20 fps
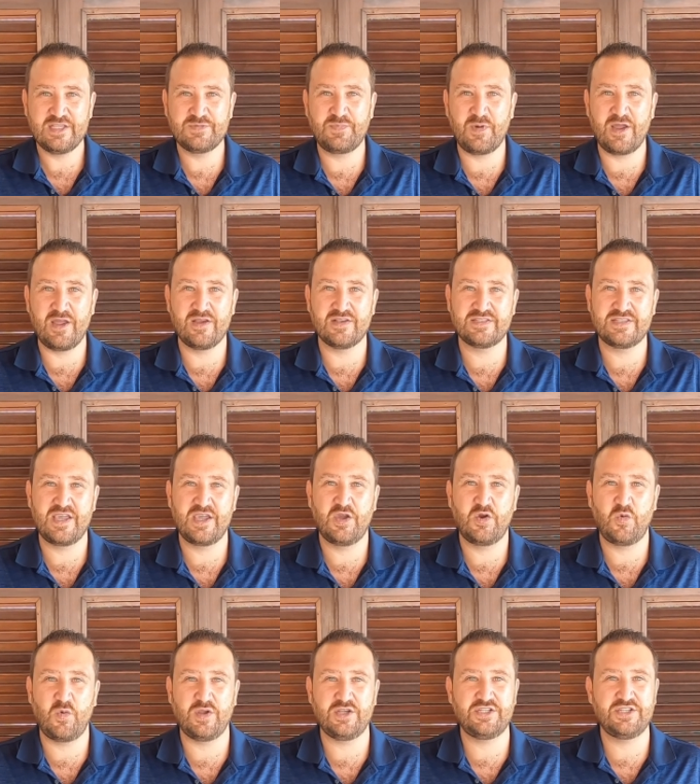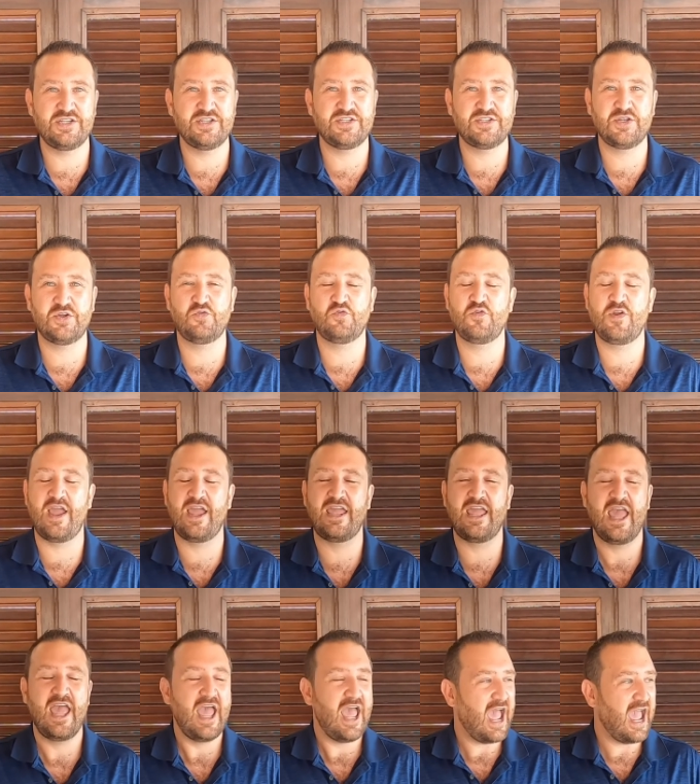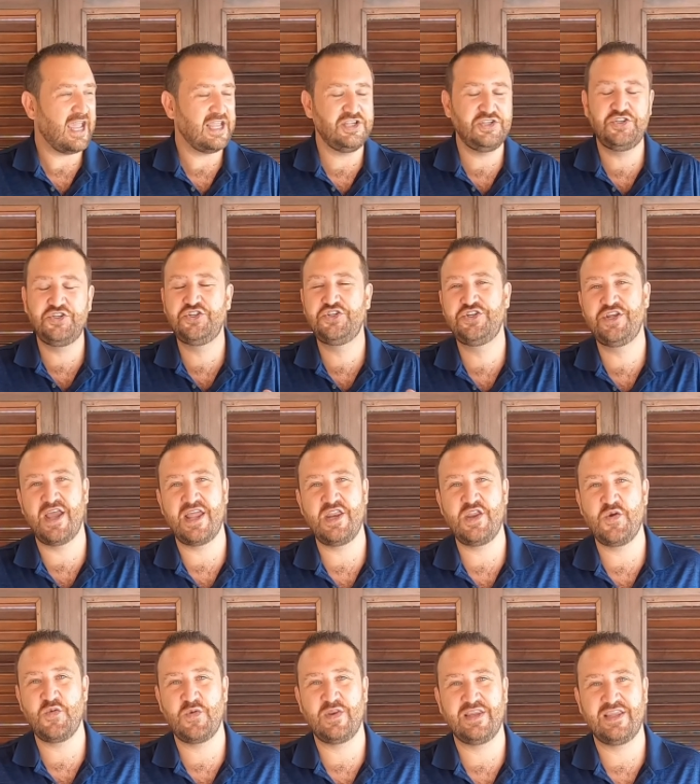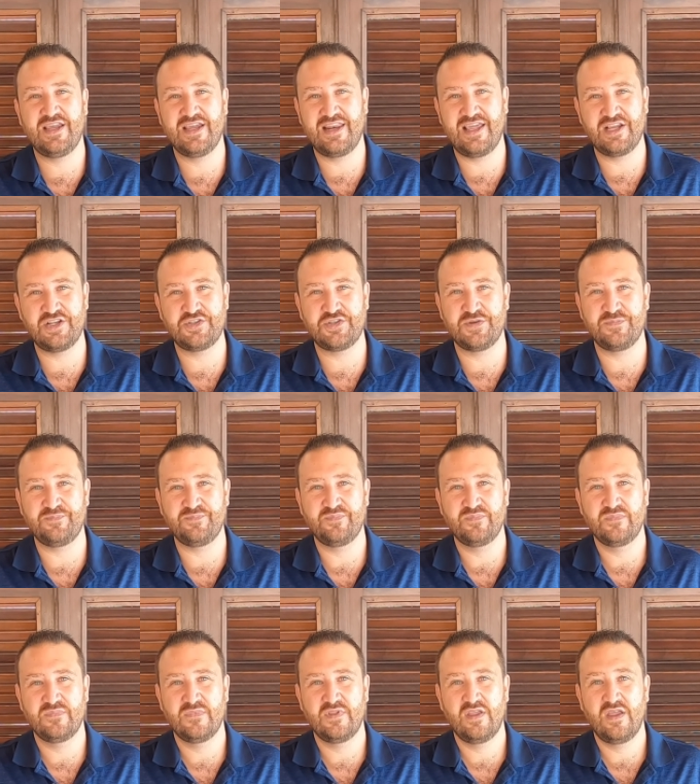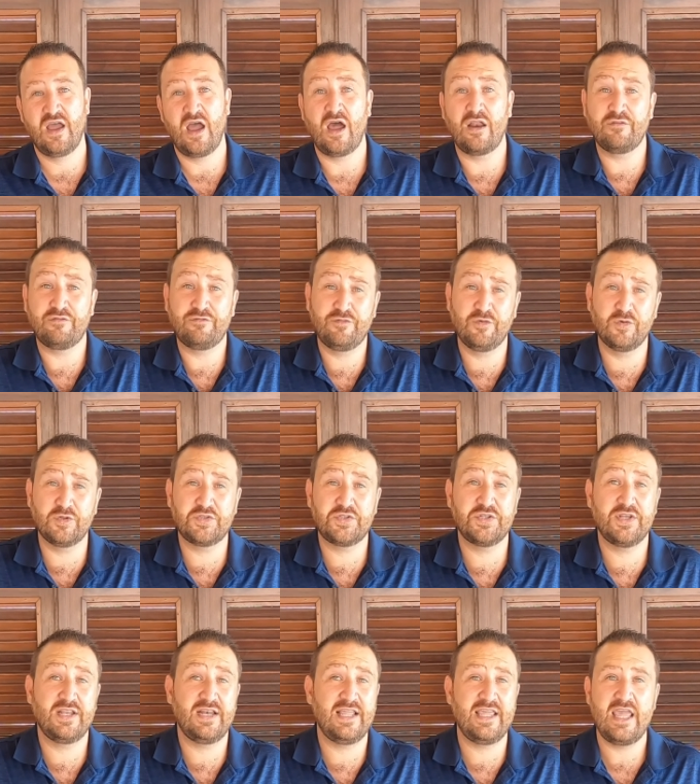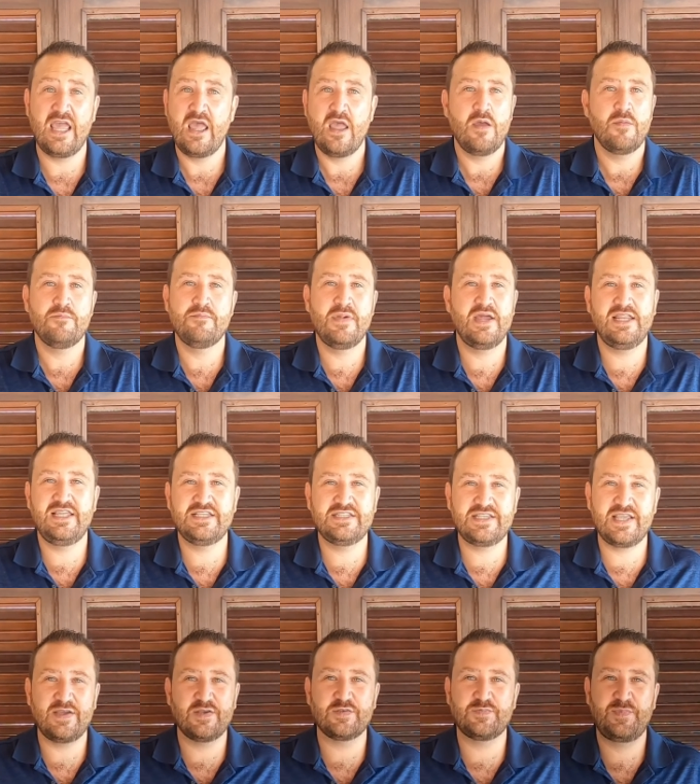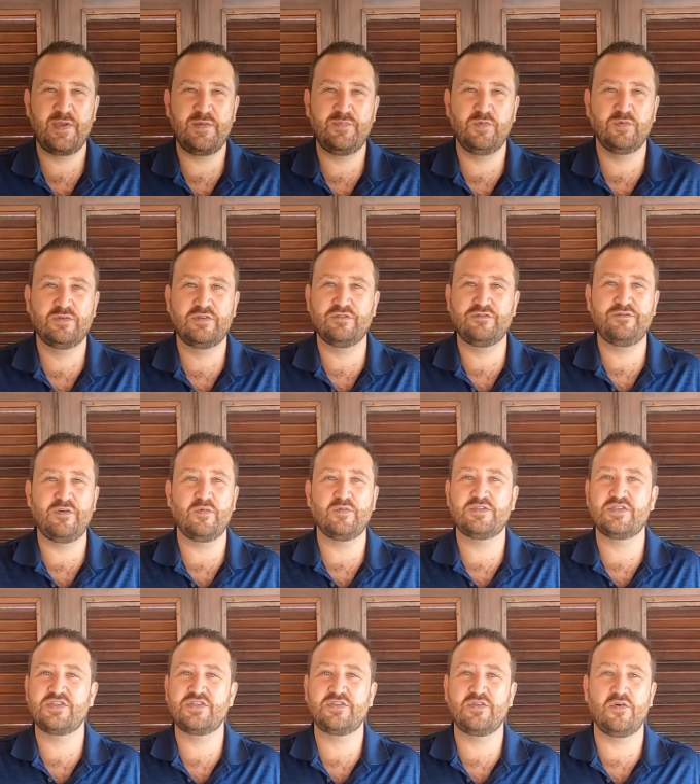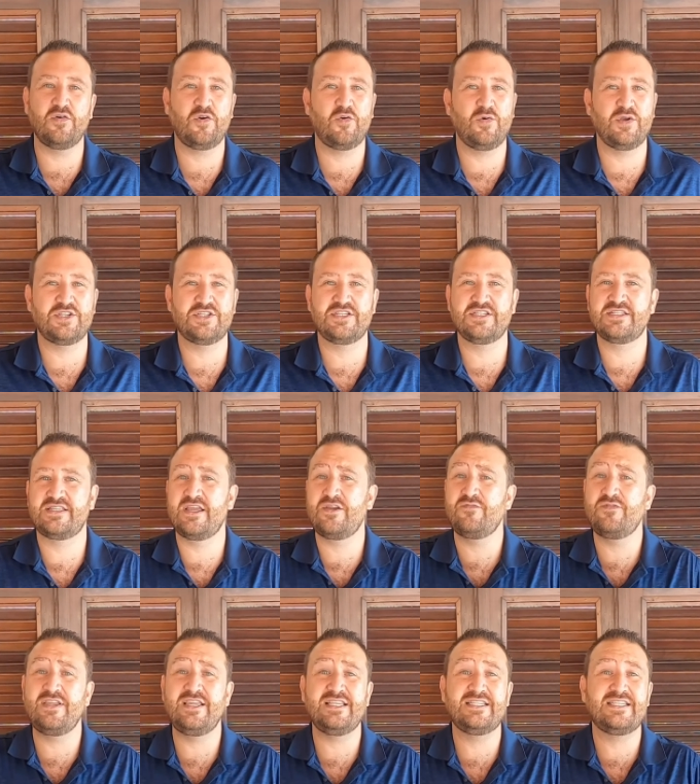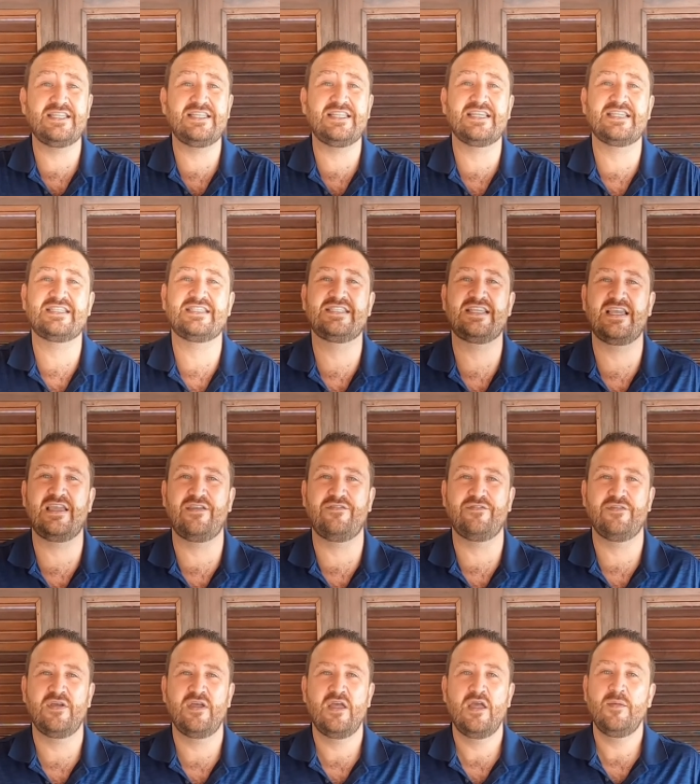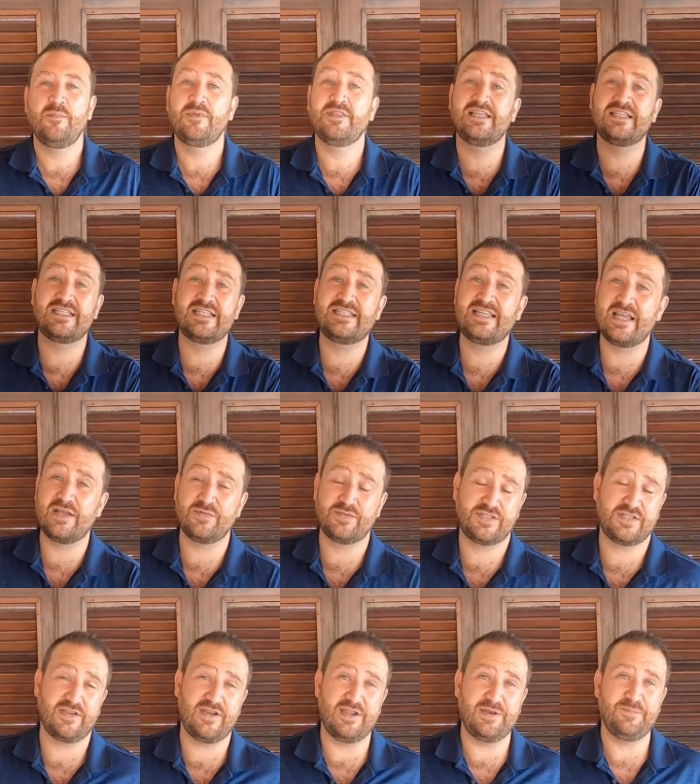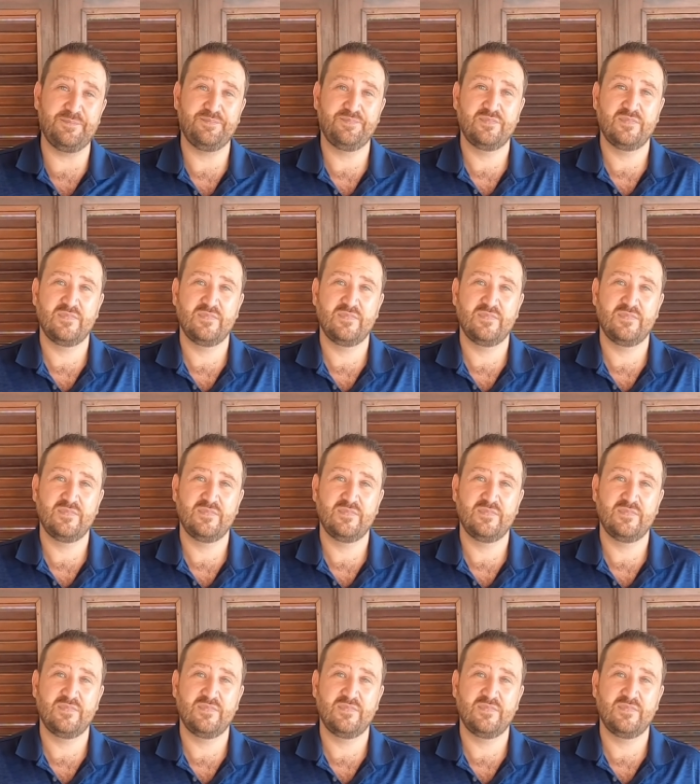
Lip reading: is by asking questions to create a genuine connection. Unfortunately, many salespeople default to stock questions. They're easy, they're safe, but there's a downside.